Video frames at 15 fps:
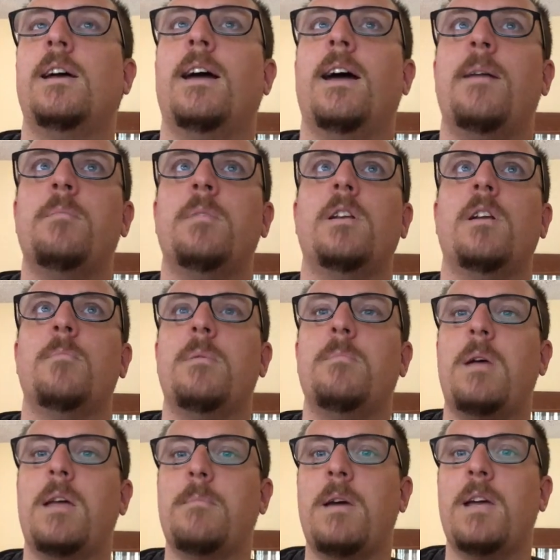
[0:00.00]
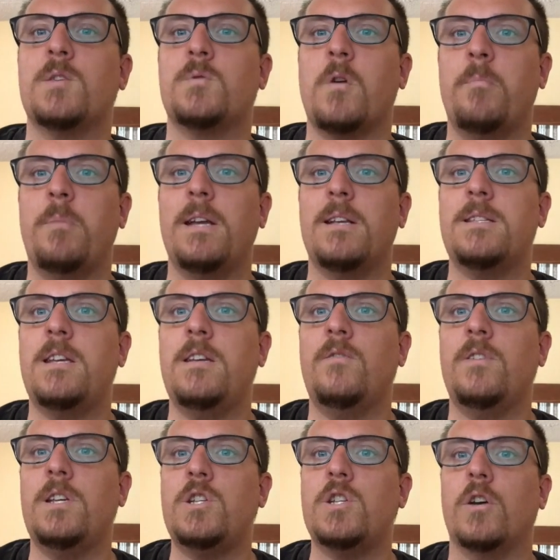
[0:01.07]
may as well be a
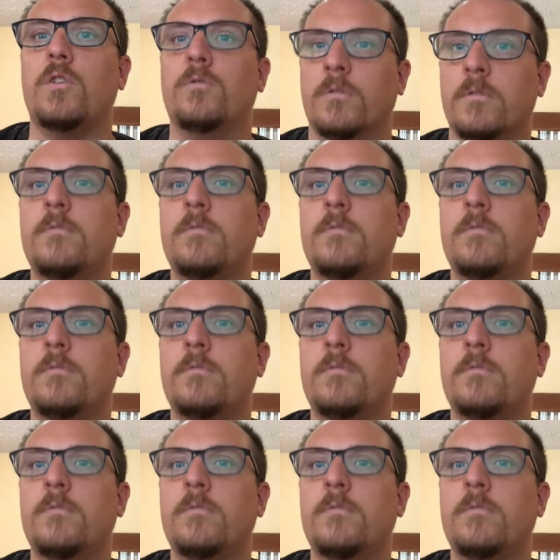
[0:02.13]
TV show